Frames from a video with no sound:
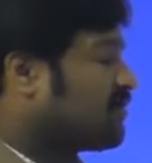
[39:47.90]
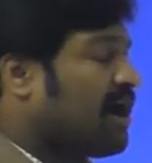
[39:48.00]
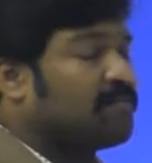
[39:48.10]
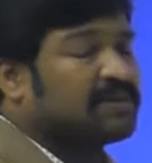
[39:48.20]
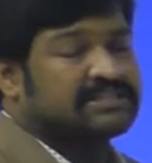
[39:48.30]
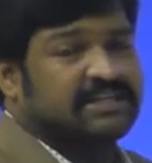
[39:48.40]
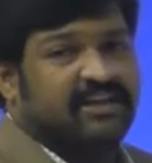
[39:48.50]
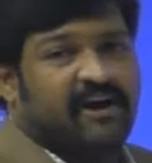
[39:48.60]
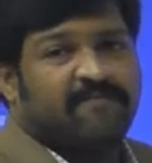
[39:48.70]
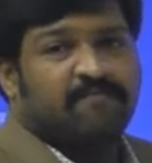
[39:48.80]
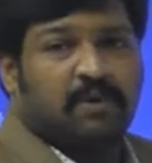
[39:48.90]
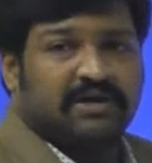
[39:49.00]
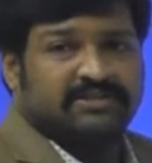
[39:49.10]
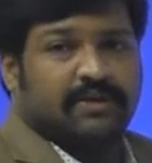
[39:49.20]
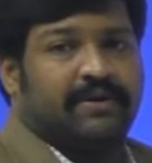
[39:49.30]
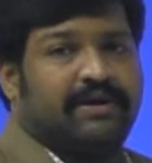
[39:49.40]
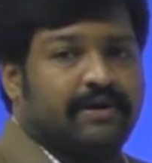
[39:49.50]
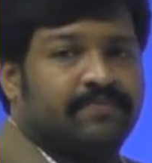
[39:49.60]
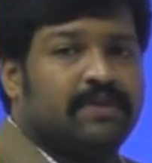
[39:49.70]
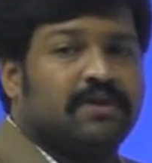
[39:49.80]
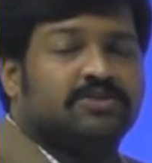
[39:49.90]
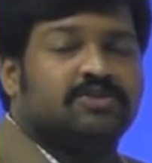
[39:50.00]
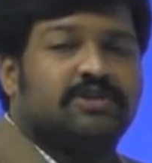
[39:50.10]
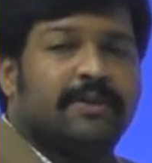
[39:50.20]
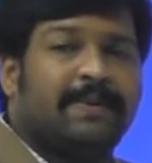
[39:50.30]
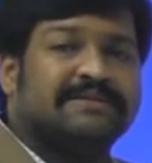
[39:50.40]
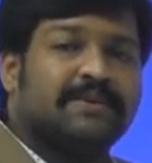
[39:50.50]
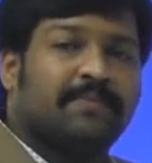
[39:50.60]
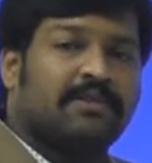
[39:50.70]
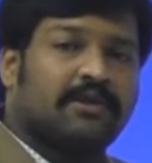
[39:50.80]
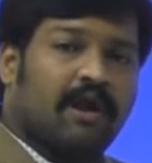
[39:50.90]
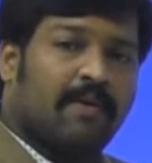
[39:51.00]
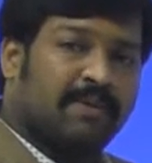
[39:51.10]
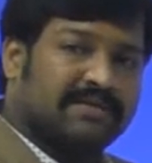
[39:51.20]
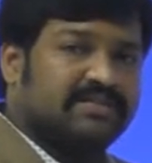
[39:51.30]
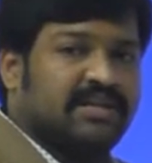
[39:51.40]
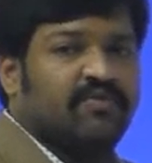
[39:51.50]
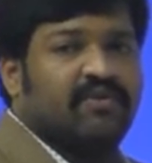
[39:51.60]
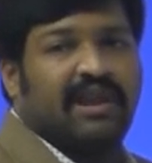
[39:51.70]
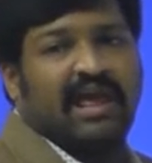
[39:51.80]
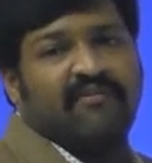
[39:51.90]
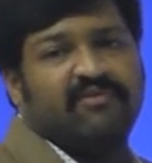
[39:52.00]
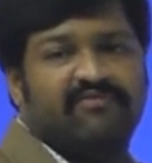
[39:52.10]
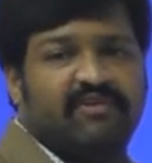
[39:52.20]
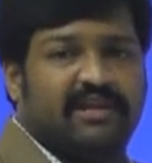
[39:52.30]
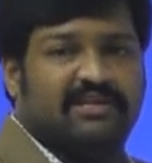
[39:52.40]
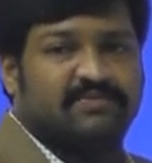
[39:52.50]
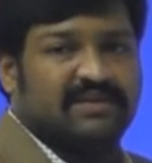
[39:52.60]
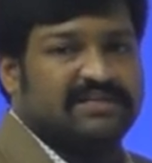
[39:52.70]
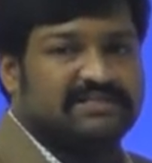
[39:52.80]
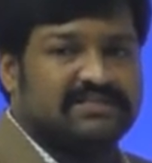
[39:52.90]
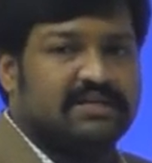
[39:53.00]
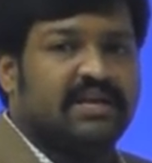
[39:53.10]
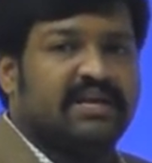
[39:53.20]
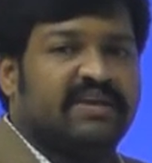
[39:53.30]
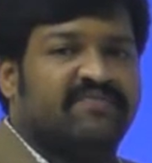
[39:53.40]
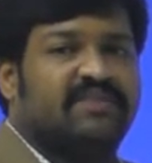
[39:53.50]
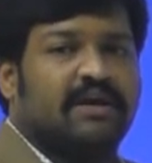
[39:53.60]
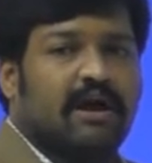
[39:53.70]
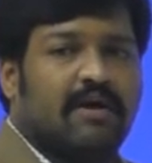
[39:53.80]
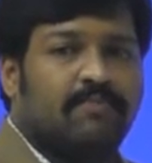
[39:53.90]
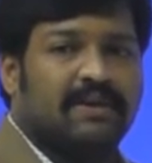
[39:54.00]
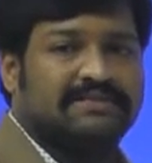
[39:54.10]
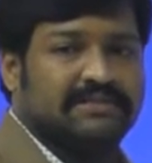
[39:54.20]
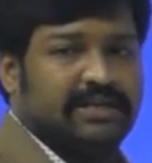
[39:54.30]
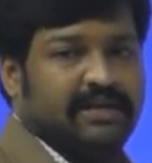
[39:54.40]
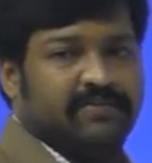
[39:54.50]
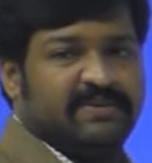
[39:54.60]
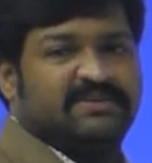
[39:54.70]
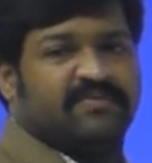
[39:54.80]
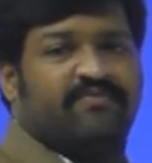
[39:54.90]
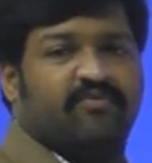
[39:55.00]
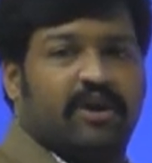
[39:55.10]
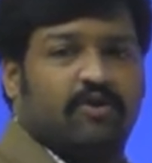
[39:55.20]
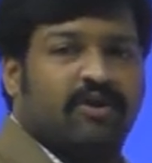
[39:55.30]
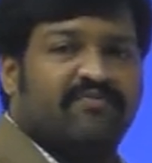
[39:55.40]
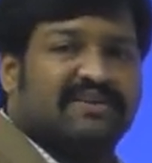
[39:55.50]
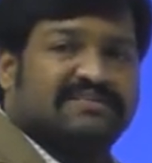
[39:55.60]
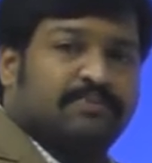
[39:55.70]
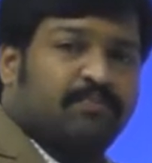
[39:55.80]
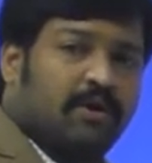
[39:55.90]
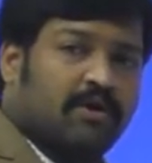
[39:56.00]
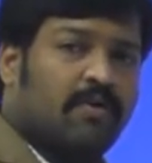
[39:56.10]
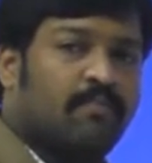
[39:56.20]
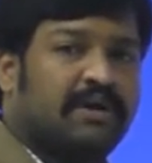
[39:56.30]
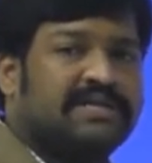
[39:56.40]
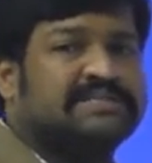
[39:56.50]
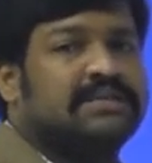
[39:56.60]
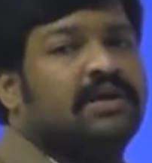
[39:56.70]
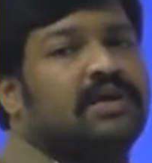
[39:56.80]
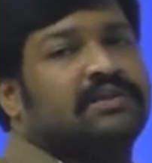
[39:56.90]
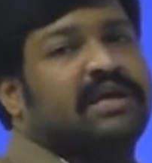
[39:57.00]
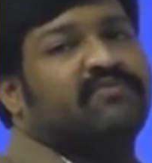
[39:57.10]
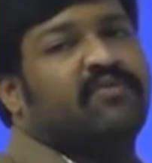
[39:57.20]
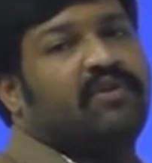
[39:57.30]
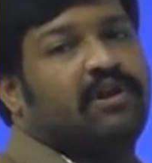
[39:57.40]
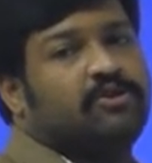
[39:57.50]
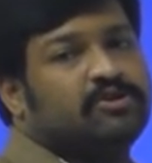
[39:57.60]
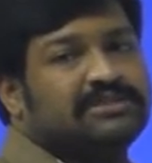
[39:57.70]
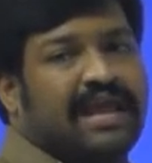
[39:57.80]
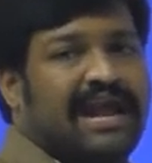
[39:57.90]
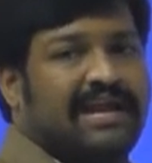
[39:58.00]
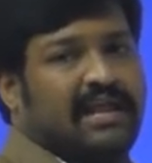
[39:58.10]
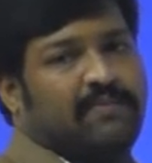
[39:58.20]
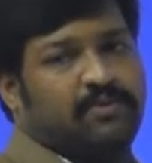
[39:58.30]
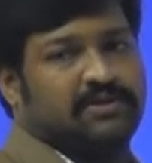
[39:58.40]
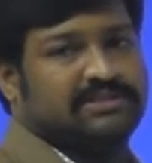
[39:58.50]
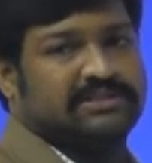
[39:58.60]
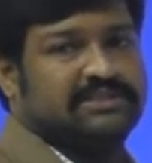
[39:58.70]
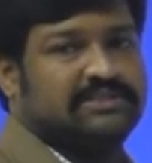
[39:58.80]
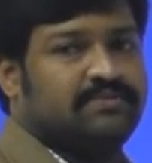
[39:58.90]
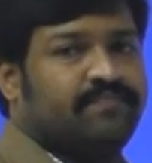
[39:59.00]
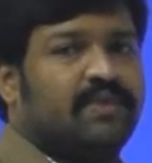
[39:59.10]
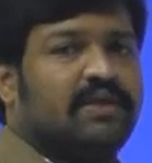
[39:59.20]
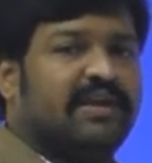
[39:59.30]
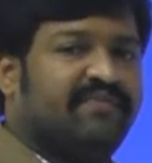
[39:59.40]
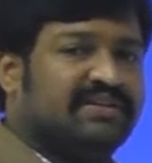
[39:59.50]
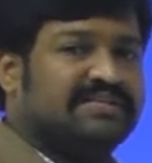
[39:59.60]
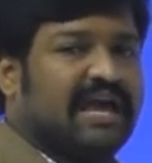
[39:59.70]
complexity of part geometry. So depends upon the complexity, we are having various methods. If the complexity, it means if we are going for simple components, then we will use hand lay process. If it is